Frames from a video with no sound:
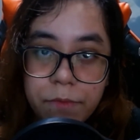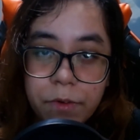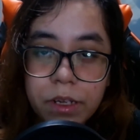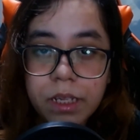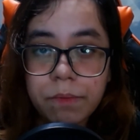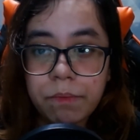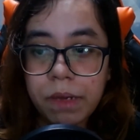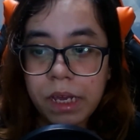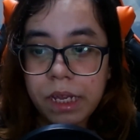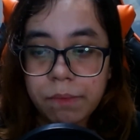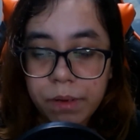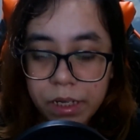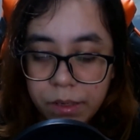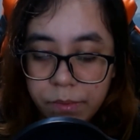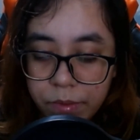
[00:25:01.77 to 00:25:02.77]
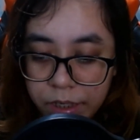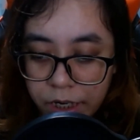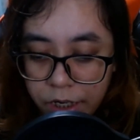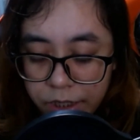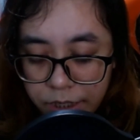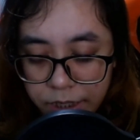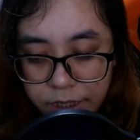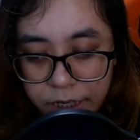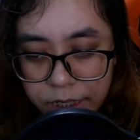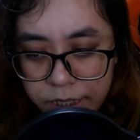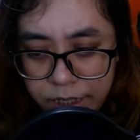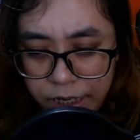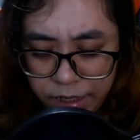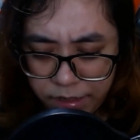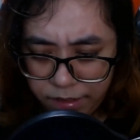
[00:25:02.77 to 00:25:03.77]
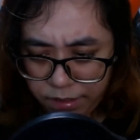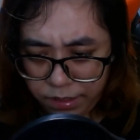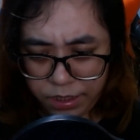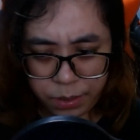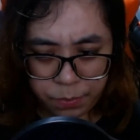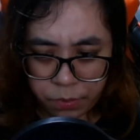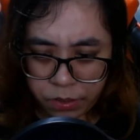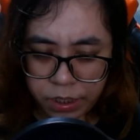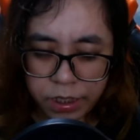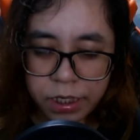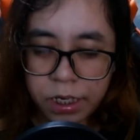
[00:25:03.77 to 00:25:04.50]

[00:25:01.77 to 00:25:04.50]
Well, the main playable characters. There's 10 supporting